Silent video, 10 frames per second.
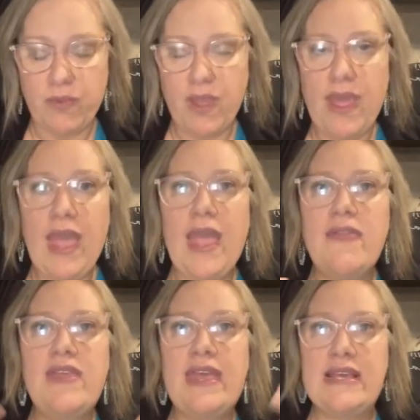And the
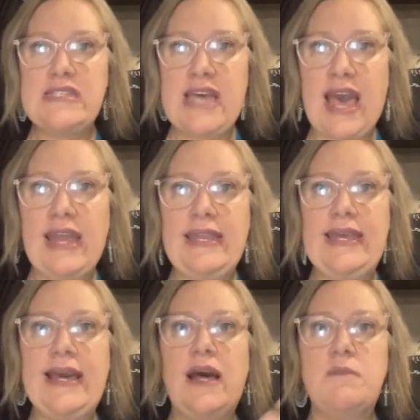anxiety
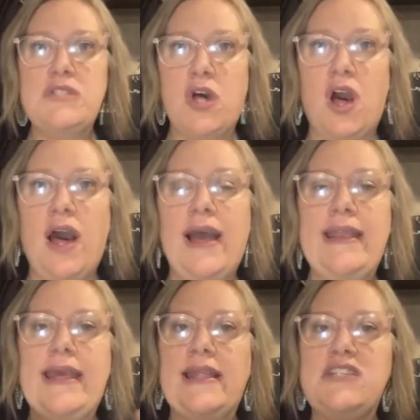comes on, and
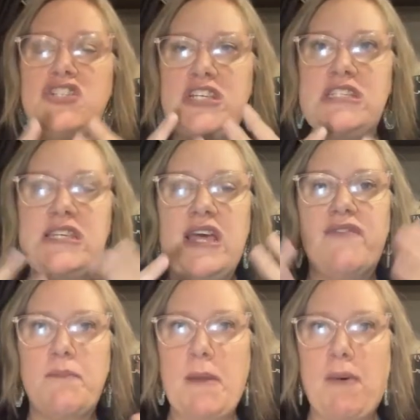it's just enough for my
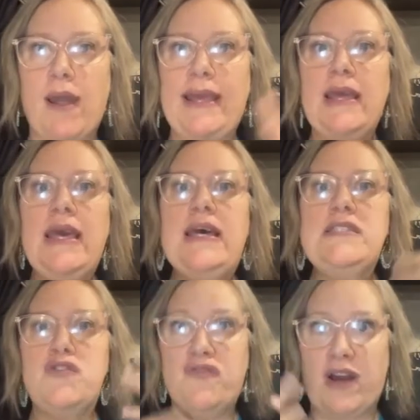body to
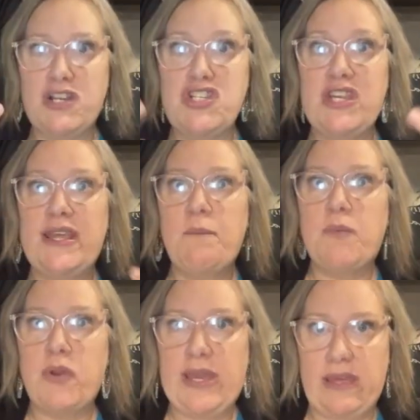function and breathe.